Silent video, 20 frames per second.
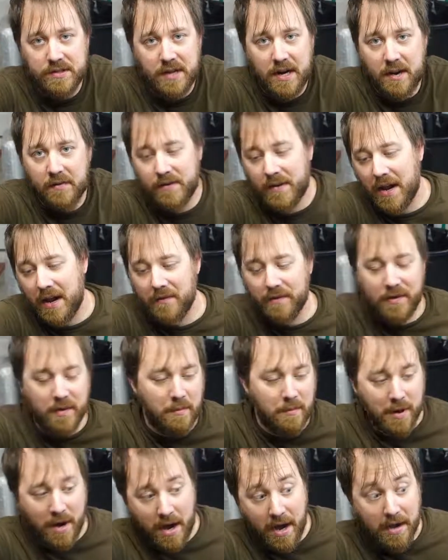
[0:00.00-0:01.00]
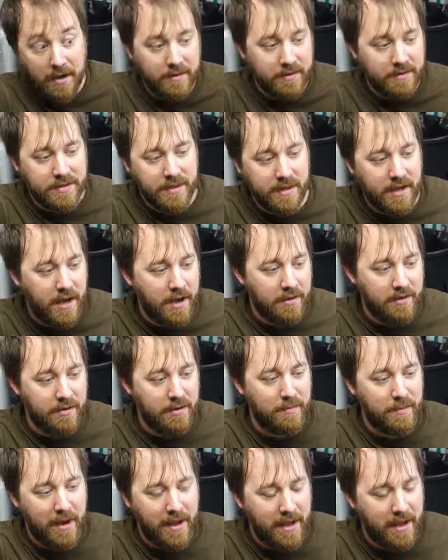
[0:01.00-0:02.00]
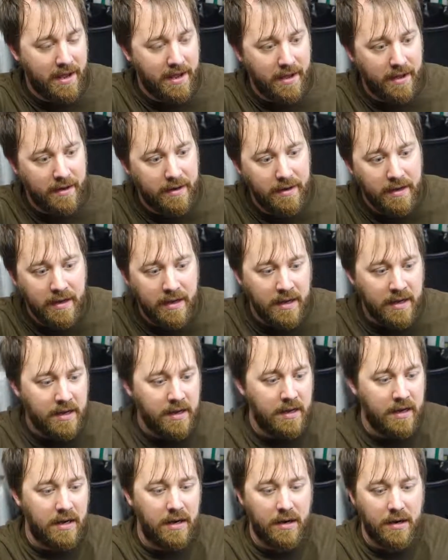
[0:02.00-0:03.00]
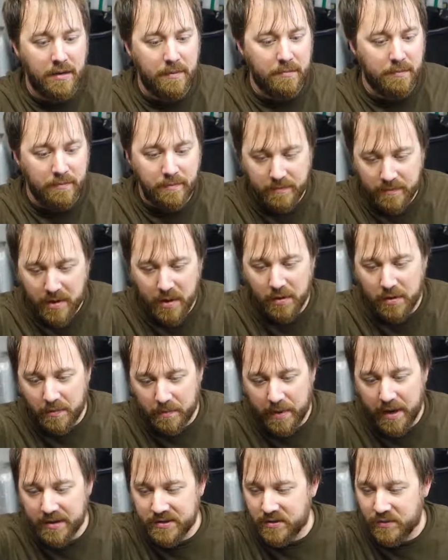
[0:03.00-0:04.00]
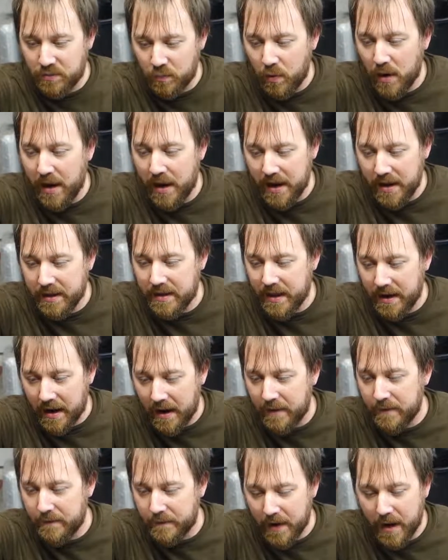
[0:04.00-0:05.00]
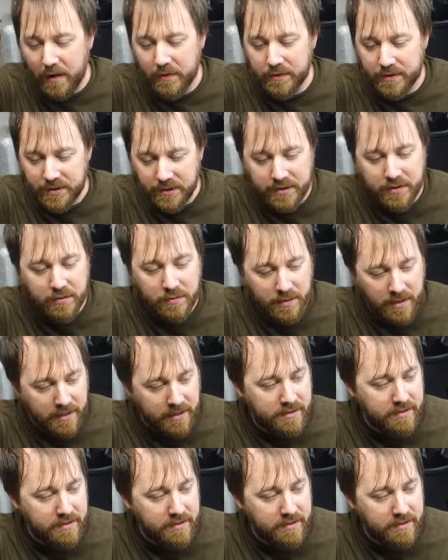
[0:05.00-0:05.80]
that I've kind of compiled together in my head. The best way that I've found to do this.